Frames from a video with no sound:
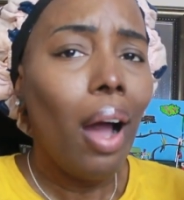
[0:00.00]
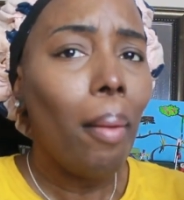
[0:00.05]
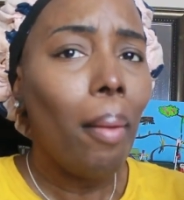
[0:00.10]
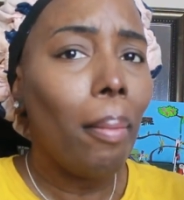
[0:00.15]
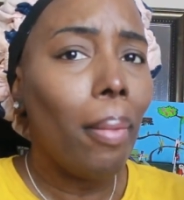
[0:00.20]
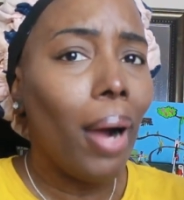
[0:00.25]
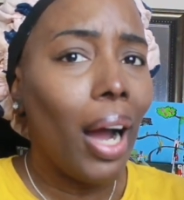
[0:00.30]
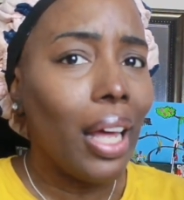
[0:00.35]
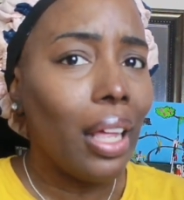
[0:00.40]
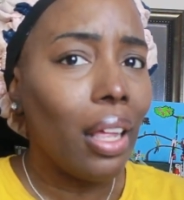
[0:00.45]

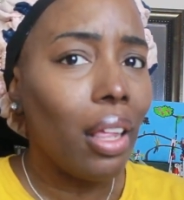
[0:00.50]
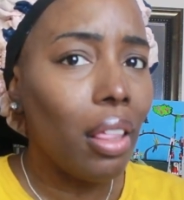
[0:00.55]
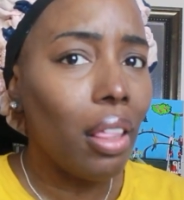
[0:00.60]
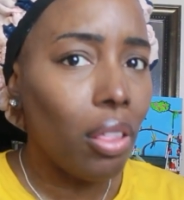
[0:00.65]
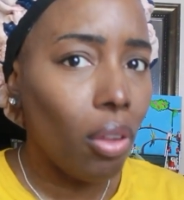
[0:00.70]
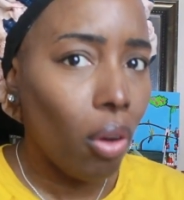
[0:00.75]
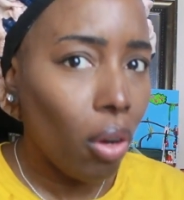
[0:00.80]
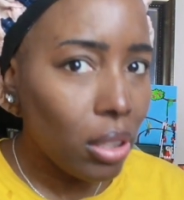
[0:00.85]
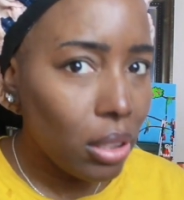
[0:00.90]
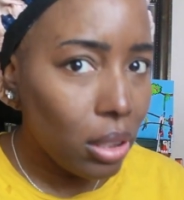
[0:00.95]
my
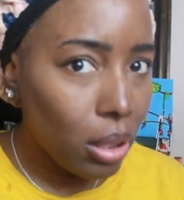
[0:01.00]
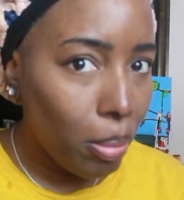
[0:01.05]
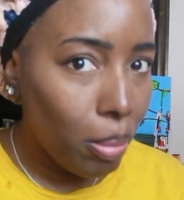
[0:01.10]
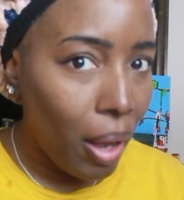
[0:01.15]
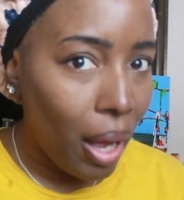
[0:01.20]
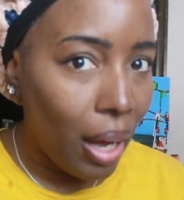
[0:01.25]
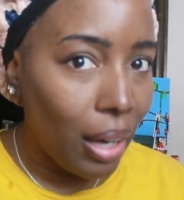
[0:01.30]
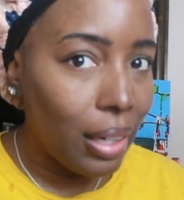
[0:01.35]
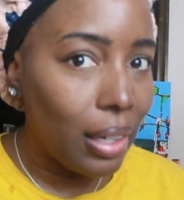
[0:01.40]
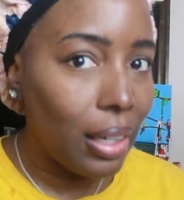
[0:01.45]
thoughts
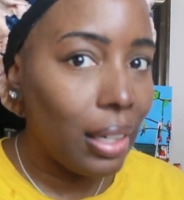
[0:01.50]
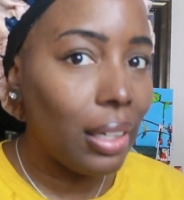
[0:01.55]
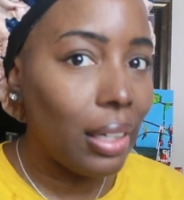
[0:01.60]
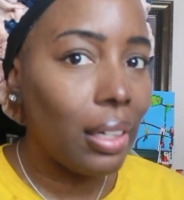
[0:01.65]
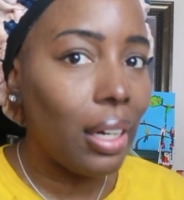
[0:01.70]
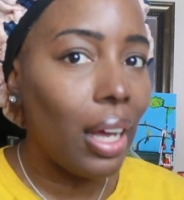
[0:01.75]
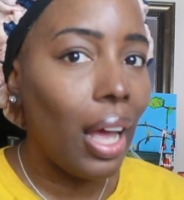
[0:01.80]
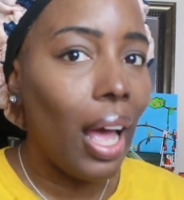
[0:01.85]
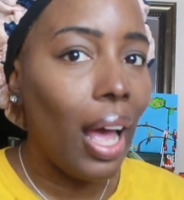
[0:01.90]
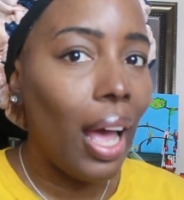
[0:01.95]
about
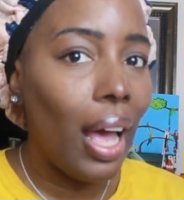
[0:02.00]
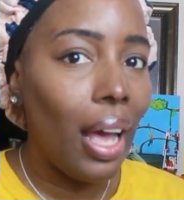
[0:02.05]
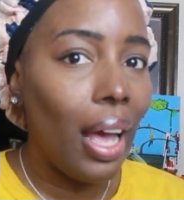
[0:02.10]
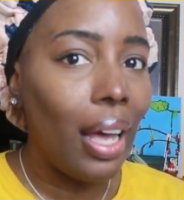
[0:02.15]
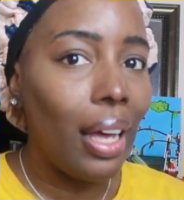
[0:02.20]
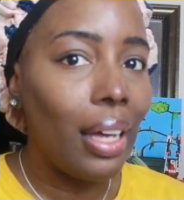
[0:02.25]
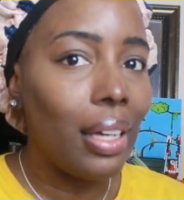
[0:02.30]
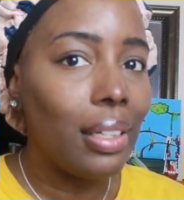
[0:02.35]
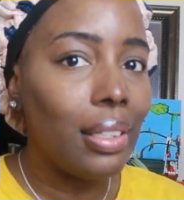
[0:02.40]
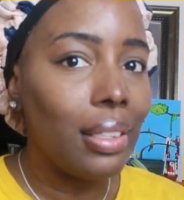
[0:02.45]
it,
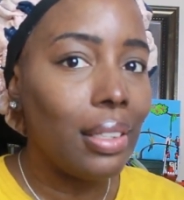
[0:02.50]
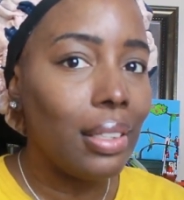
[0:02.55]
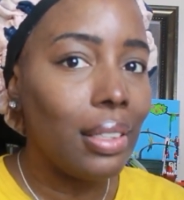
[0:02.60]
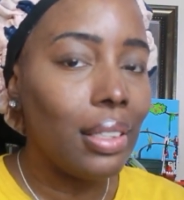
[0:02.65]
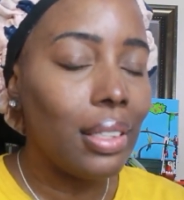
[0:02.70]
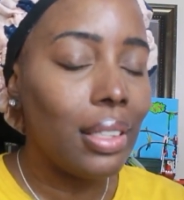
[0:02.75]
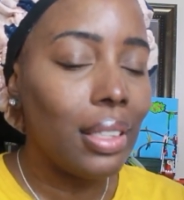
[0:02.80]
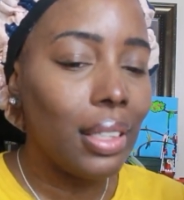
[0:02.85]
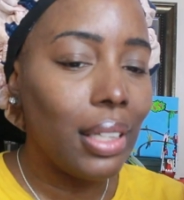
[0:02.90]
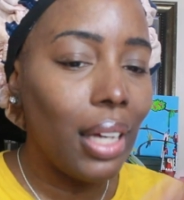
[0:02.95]

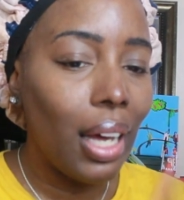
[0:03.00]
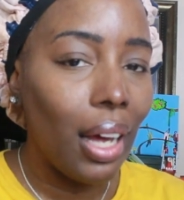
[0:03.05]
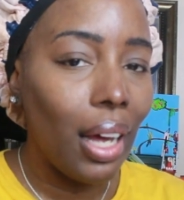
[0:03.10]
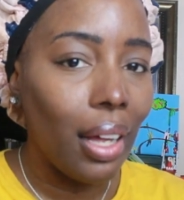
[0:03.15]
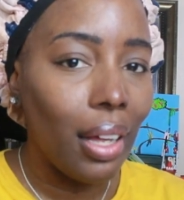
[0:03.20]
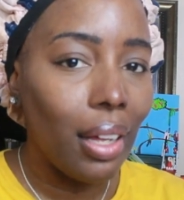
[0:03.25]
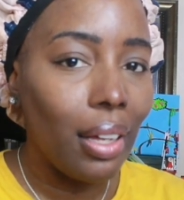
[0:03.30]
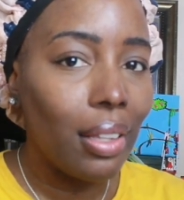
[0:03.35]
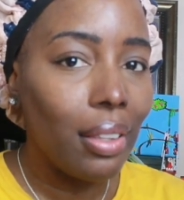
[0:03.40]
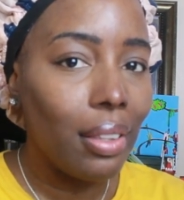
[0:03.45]
and
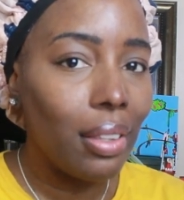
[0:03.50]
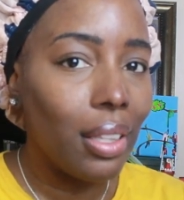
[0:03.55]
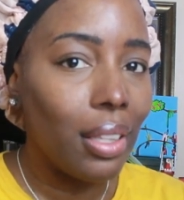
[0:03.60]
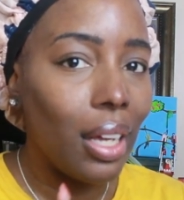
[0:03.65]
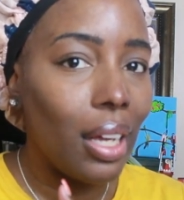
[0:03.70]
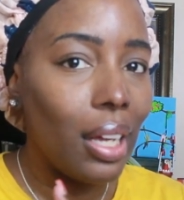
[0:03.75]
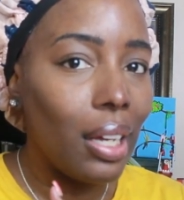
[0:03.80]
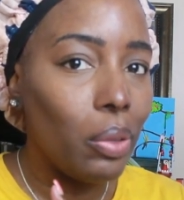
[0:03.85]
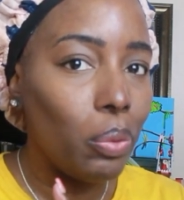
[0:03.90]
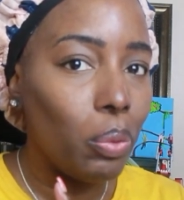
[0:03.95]
yeah,
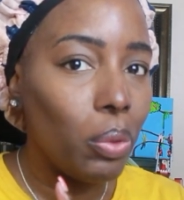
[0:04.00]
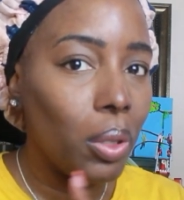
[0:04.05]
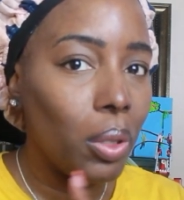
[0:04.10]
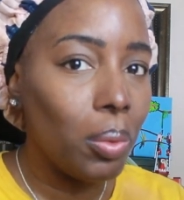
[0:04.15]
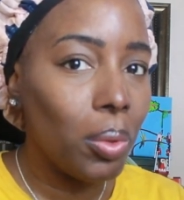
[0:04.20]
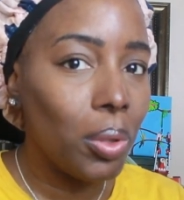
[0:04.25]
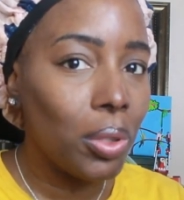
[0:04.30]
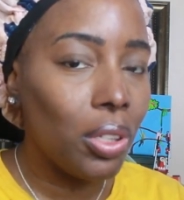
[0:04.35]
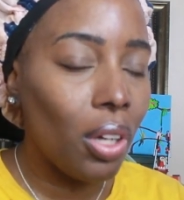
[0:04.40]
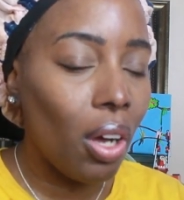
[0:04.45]
then we
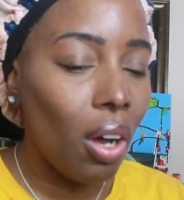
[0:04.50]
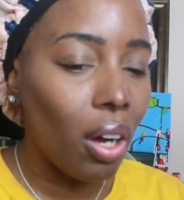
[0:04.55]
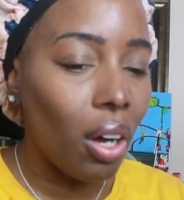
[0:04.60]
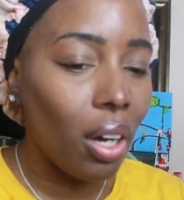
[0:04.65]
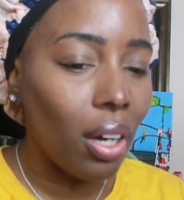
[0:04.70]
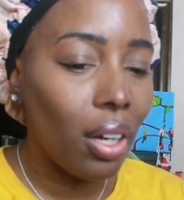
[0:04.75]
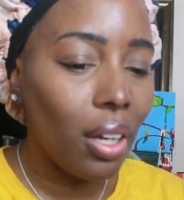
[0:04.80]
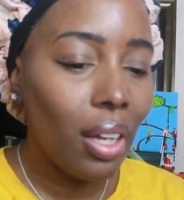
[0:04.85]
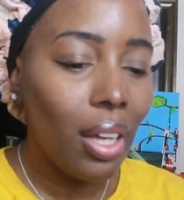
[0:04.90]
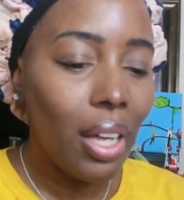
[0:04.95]
will
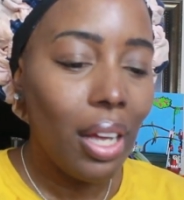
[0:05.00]
talk.